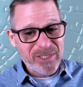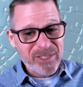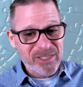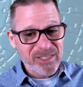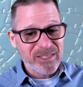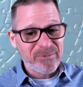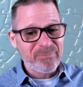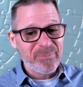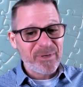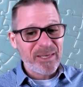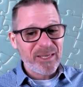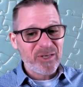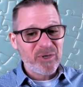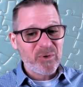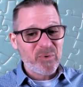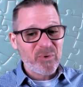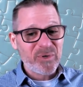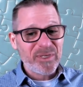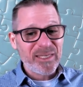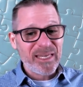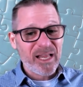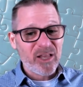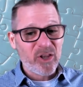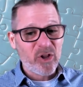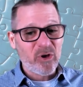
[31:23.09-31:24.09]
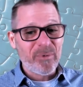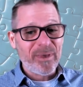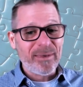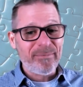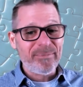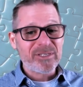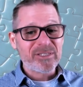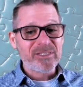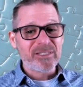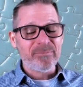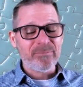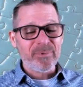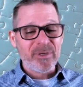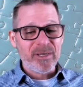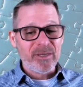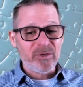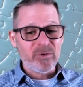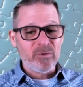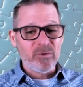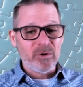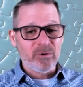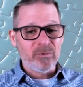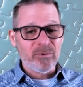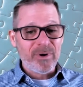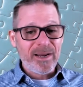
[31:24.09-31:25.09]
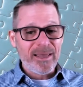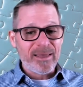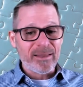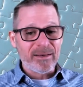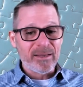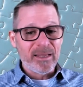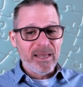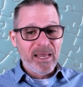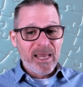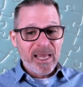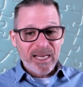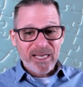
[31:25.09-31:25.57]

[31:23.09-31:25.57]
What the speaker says: slipping into a yellow, maybe slipping into a red,